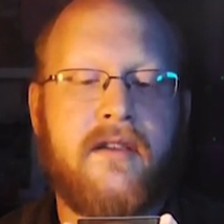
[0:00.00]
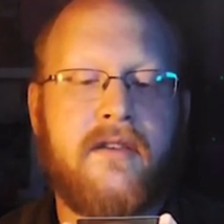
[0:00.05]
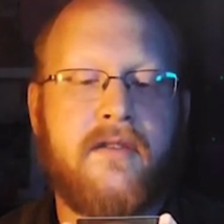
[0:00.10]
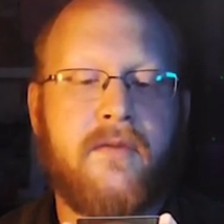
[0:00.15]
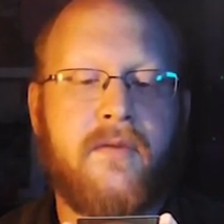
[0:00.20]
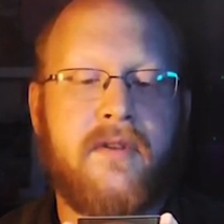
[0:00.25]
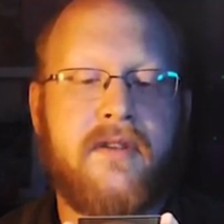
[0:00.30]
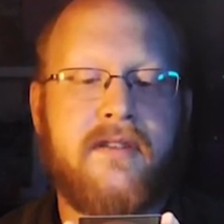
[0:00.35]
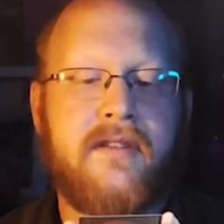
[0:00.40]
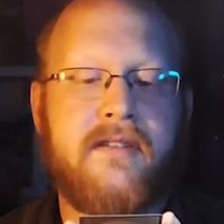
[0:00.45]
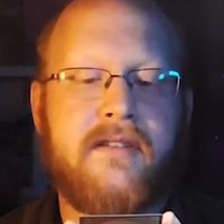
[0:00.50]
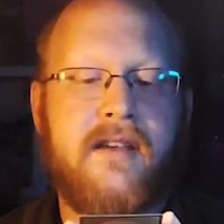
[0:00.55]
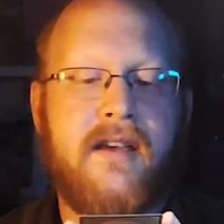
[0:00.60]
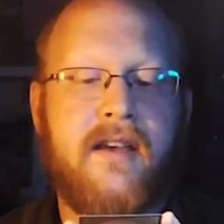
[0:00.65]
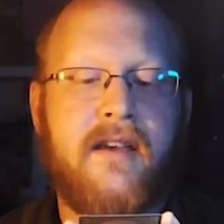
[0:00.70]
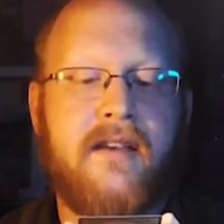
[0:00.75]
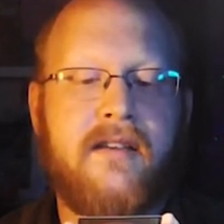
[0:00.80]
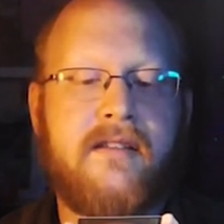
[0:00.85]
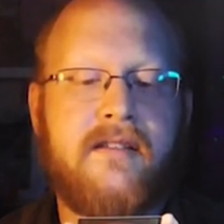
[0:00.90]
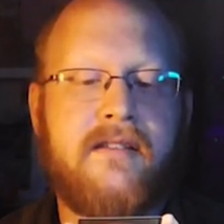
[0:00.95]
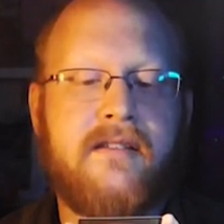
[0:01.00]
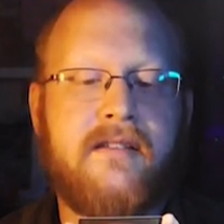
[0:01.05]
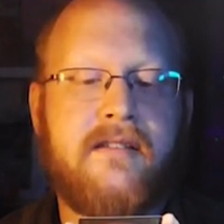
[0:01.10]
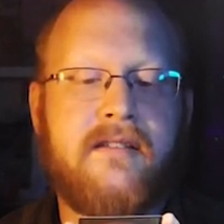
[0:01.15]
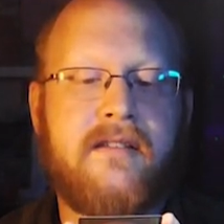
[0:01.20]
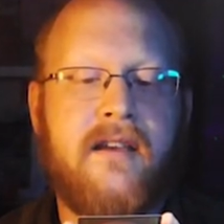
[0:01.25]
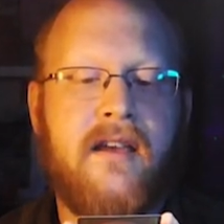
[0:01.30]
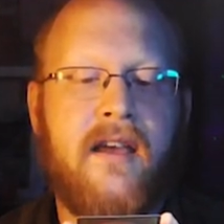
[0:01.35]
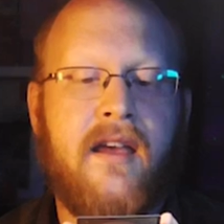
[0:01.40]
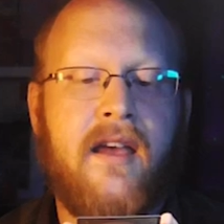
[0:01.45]
So this one
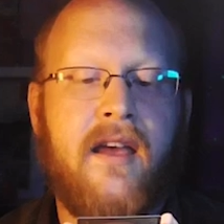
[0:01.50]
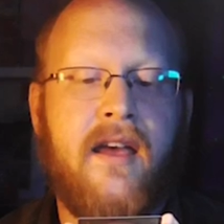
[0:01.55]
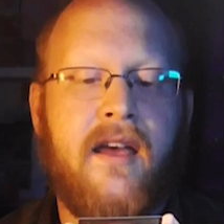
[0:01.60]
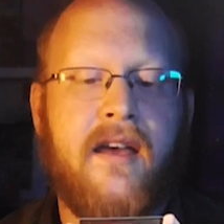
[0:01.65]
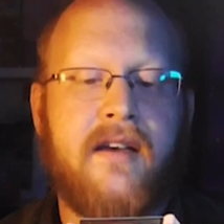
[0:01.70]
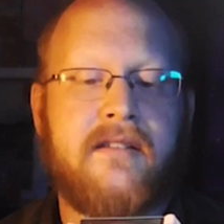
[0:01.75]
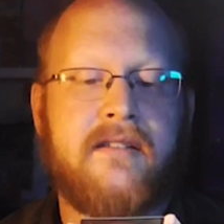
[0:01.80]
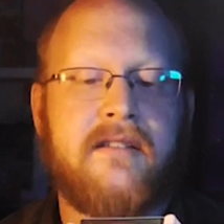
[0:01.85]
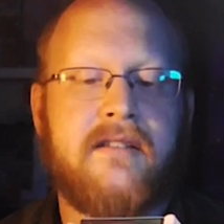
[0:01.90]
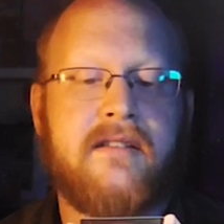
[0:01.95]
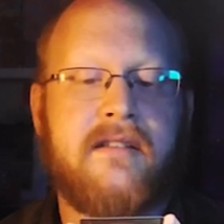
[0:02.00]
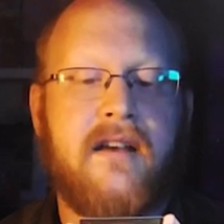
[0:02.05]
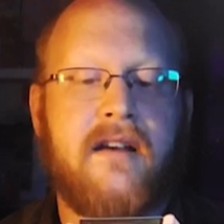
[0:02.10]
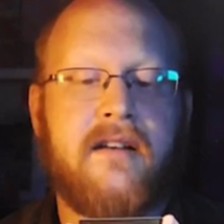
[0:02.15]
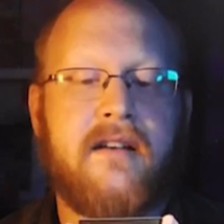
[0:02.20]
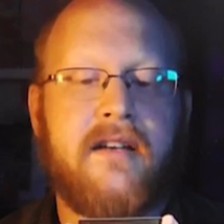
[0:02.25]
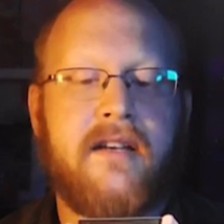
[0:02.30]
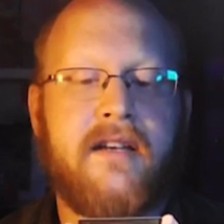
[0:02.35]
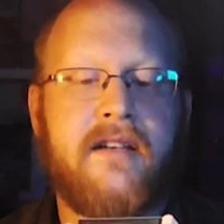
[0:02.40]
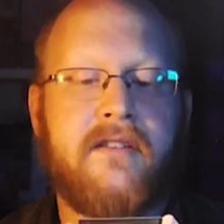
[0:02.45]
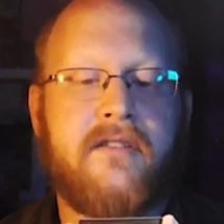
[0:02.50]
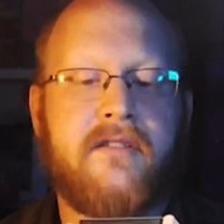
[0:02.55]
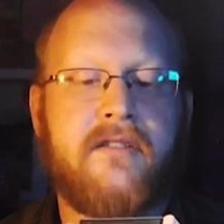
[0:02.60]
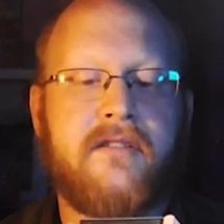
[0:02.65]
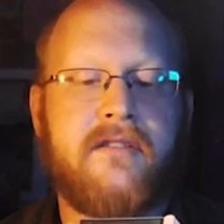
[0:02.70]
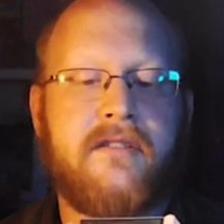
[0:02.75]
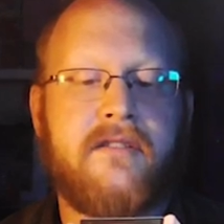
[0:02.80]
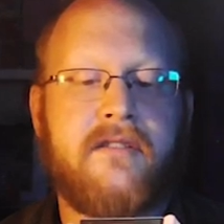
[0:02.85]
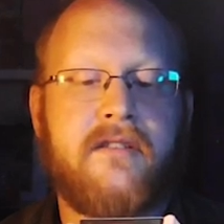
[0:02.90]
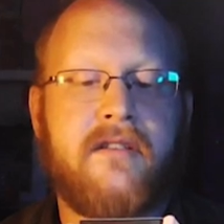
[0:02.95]
says, as the saga
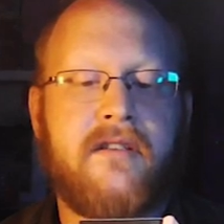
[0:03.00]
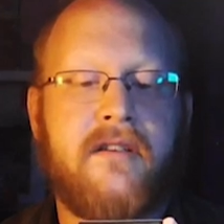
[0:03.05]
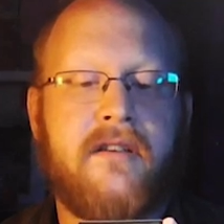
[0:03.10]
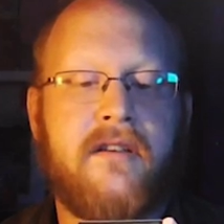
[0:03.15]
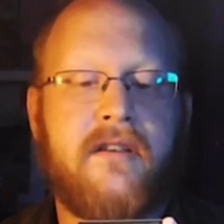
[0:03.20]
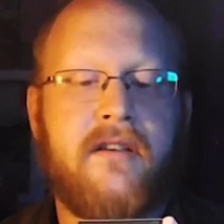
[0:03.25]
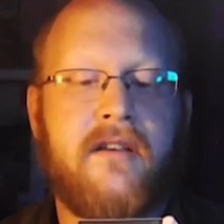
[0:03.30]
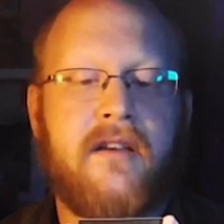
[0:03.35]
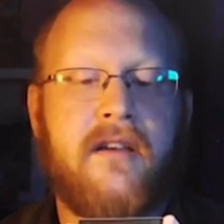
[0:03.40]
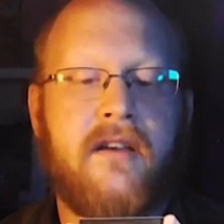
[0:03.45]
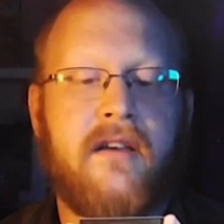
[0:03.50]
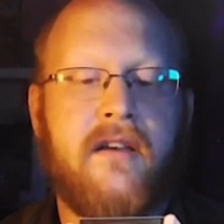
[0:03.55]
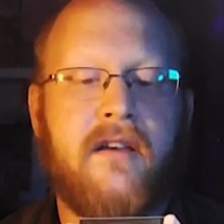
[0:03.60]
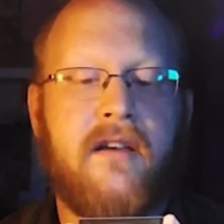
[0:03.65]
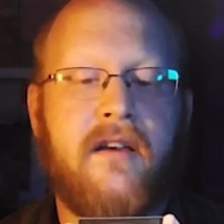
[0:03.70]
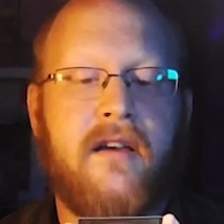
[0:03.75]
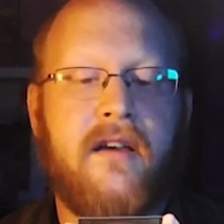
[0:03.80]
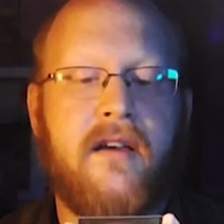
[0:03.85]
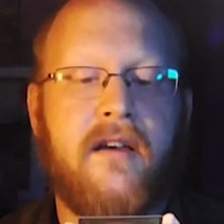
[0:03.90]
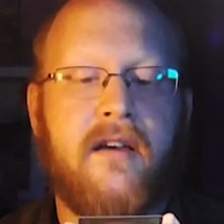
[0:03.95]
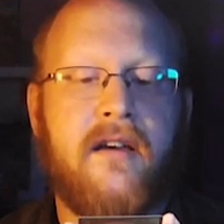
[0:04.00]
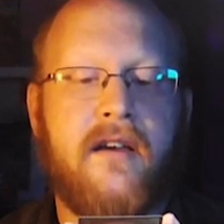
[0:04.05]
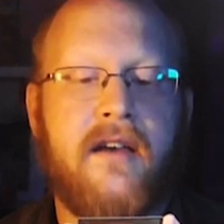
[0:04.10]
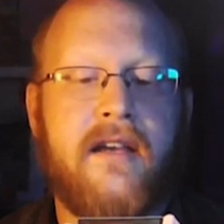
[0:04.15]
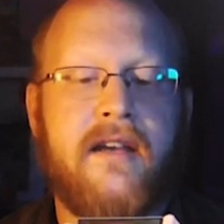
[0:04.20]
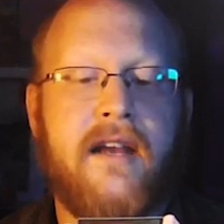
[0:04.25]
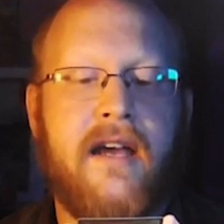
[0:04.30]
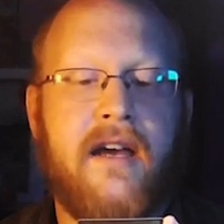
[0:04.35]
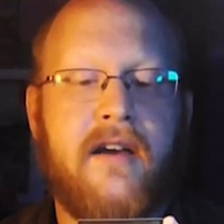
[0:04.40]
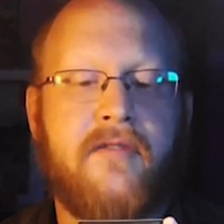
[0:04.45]
enters
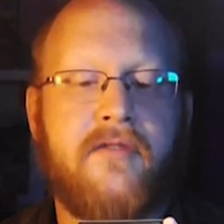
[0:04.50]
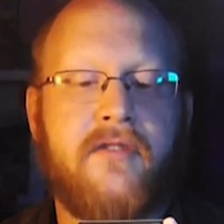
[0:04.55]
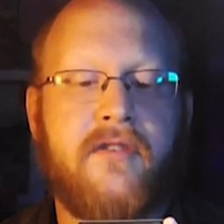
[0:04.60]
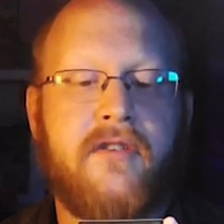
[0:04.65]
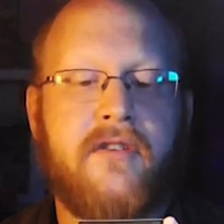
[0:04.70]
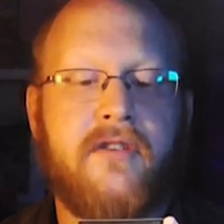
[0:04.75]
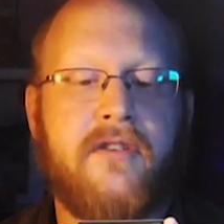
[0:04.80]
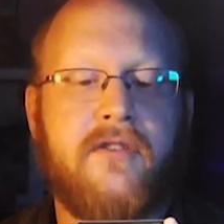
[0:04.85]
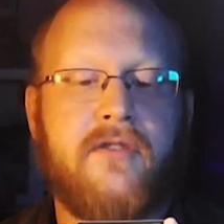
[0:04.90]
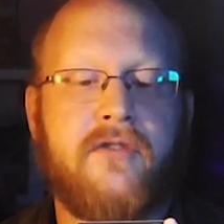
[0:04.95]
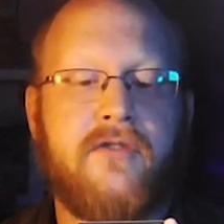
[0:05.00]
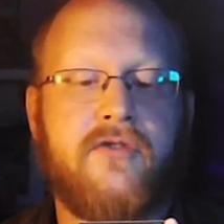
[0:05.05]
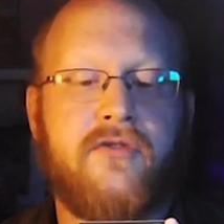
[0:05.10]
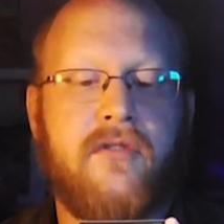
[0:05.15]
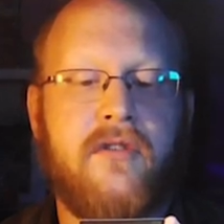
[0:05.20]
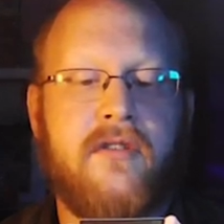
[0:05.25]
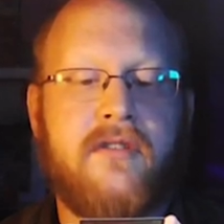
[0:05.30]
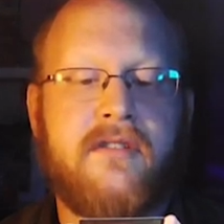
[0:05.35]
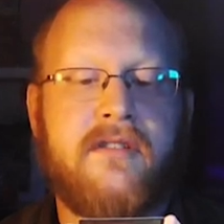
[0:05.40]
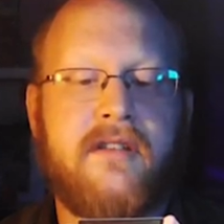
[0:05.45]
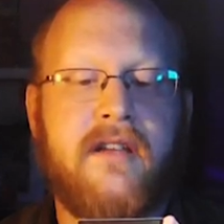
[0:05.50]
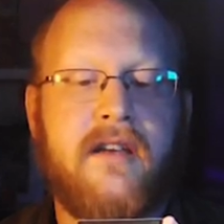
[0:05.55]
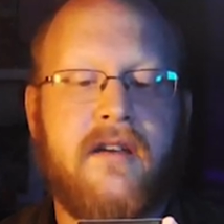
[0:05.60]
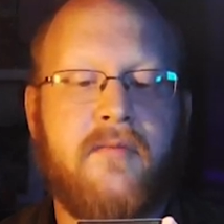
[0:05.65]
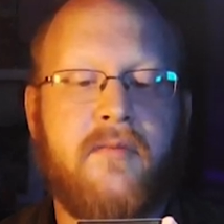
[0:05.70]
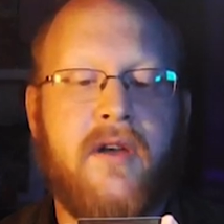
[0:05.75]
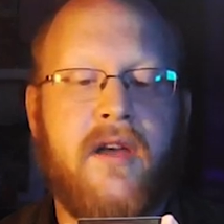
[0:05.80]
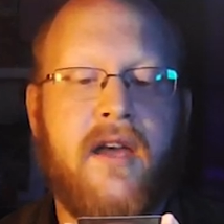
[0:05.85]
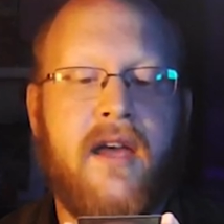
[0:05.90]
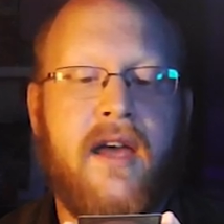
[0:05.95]
and after your draw
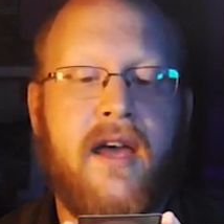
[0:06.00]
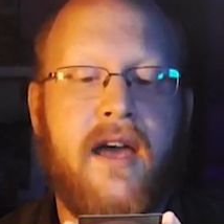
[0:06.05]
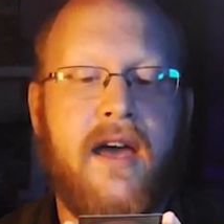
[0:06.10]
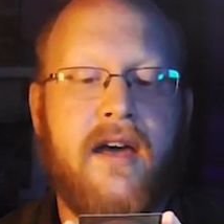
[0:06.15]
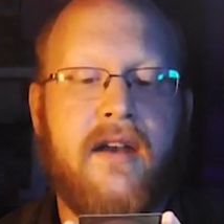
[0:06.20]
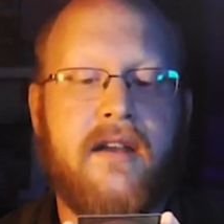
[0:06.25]
step,